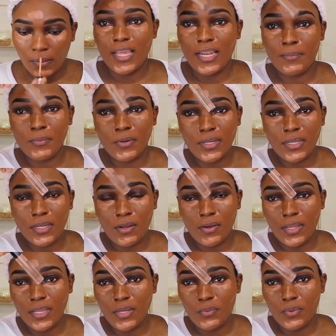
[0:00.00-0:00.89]
And I'm gonna
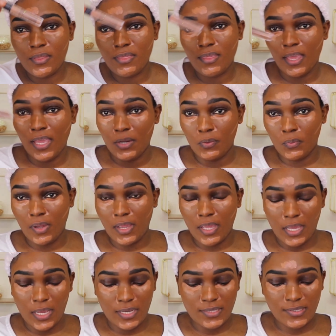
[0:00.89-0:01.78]
go in with the
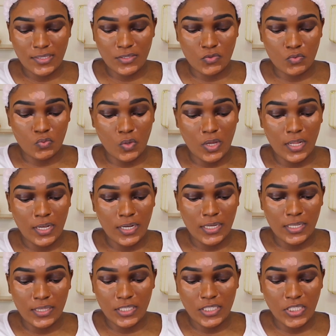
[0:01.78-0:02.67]
NYX as
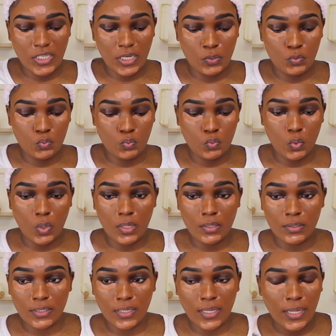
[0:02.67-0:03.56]
well in the shade
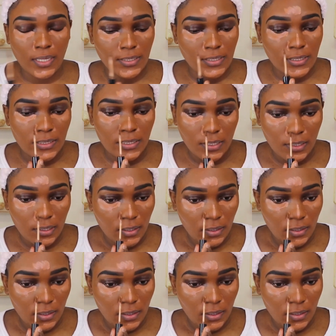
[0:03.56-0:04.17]
Walnut,